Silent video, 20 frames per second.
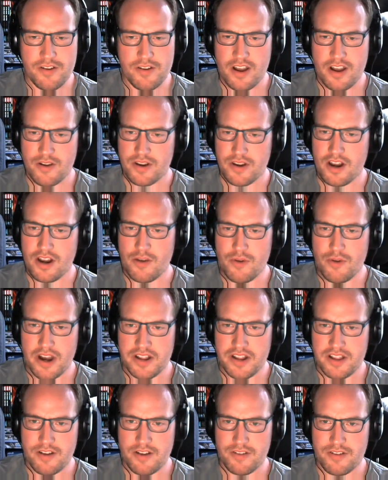And you know what I
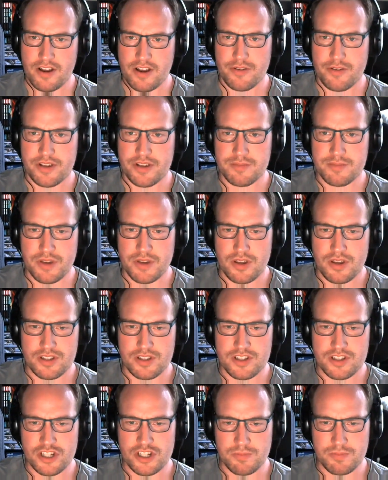don't know is because
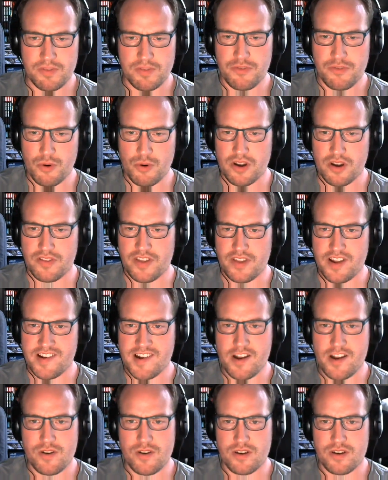just before it, they
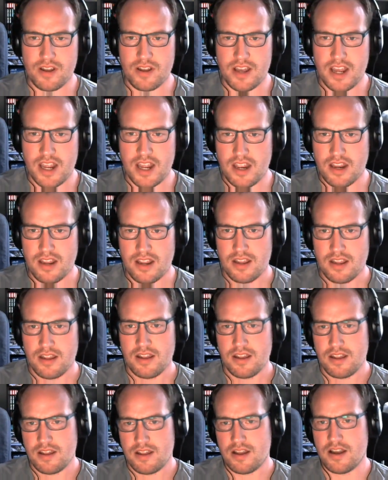showed
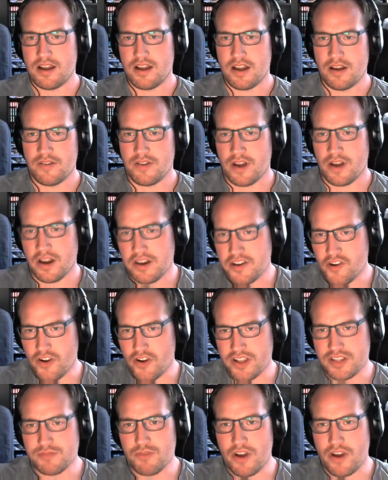I
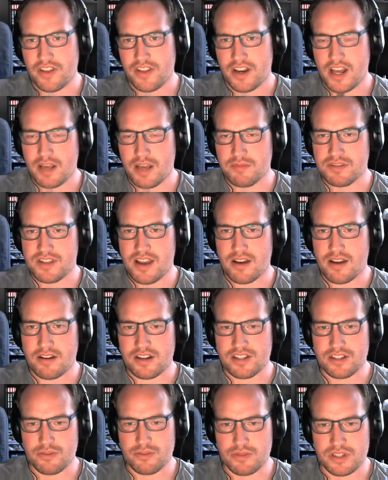tried to write the names down
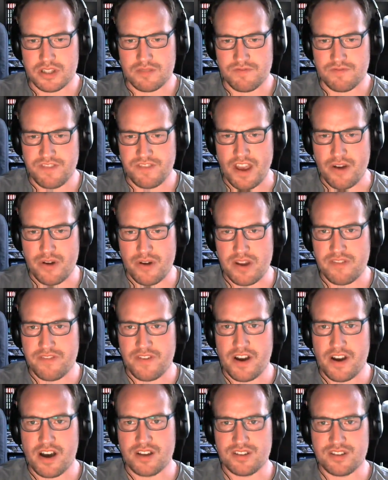because it was very
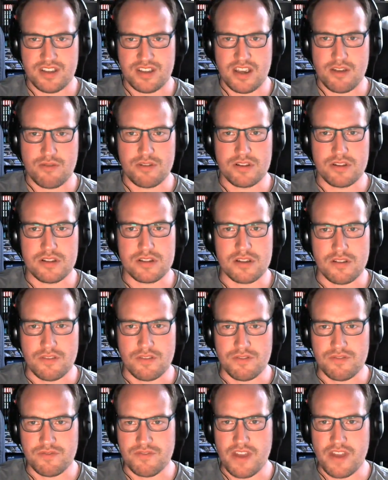fast sequence
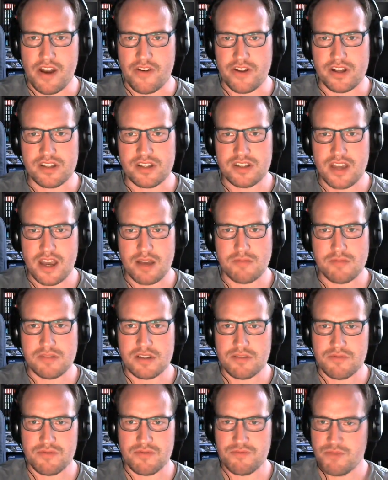of various games
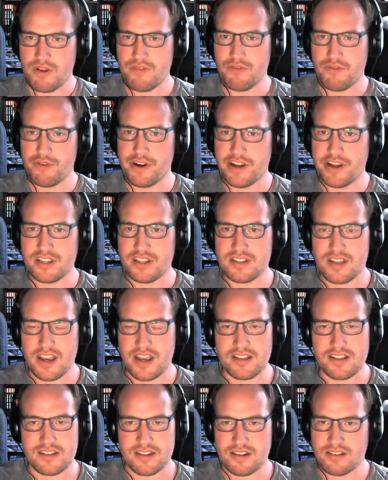with release
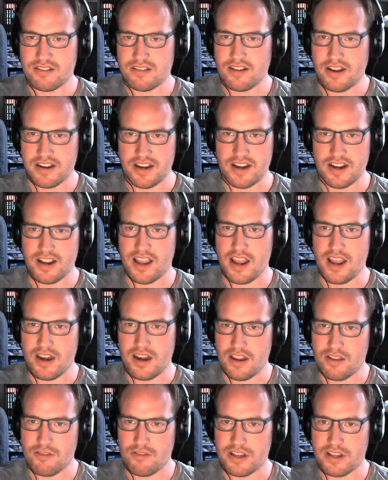dates, and I didn't get any
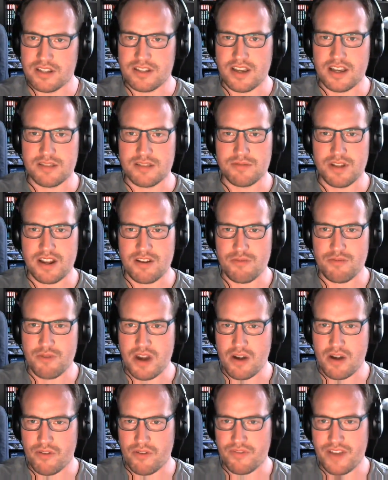of the release dates. But had
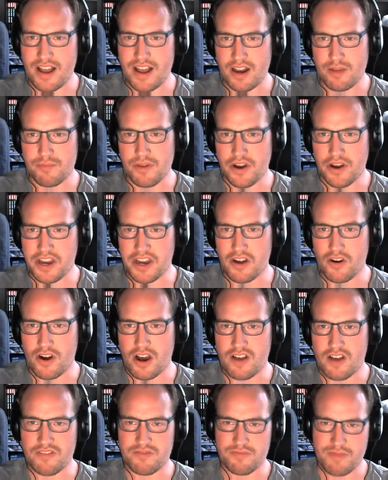Arena of Valor,
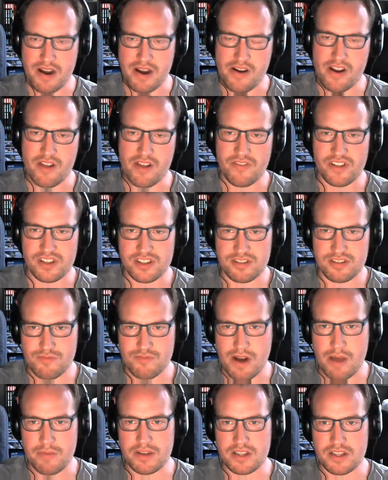Minecraft, Mario vs
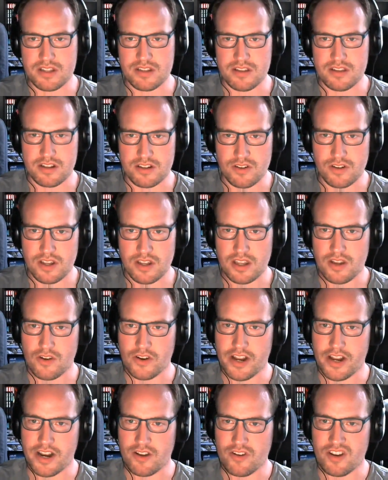Rabbids, the Donkey Kong
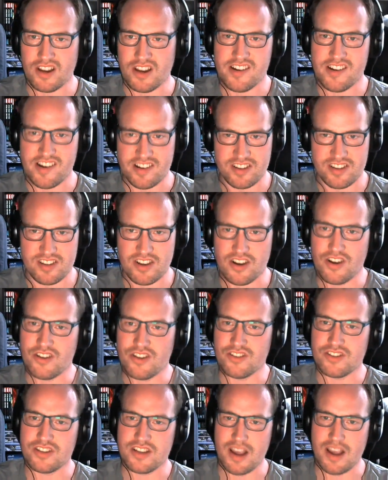add-on, the Just
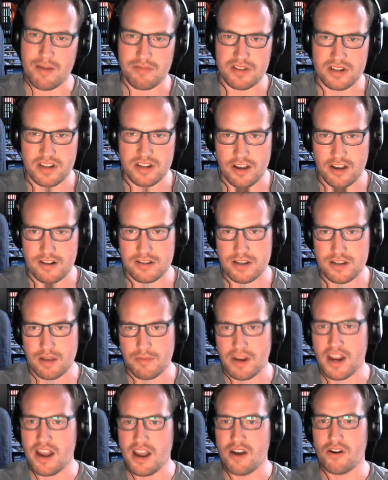Dance, Captain Toad's
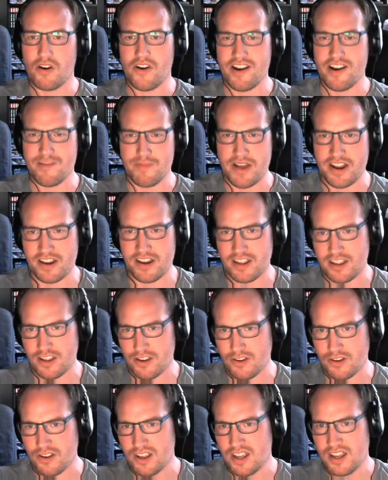coming out, Crash
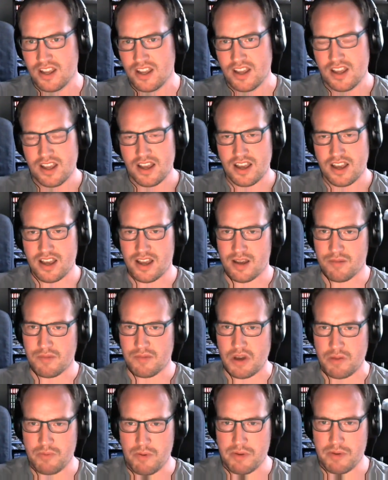Bandicoot.
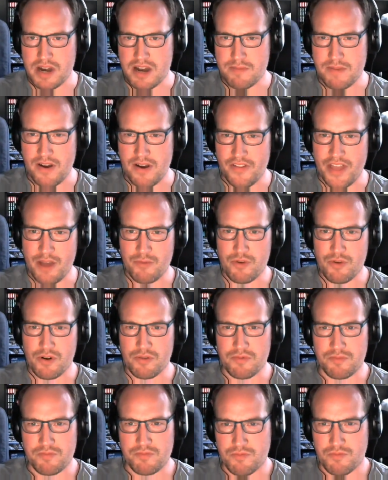I probably spelt that
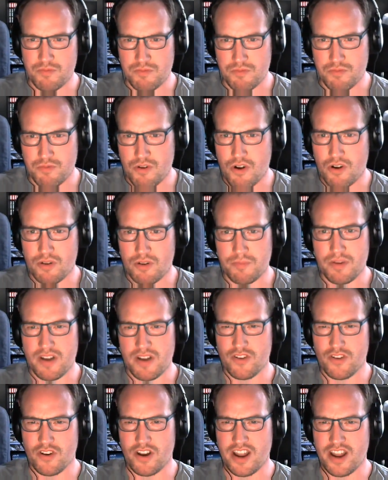one wrong, but I've
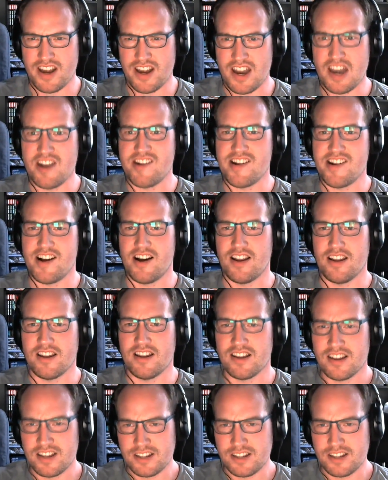got like Ninjala.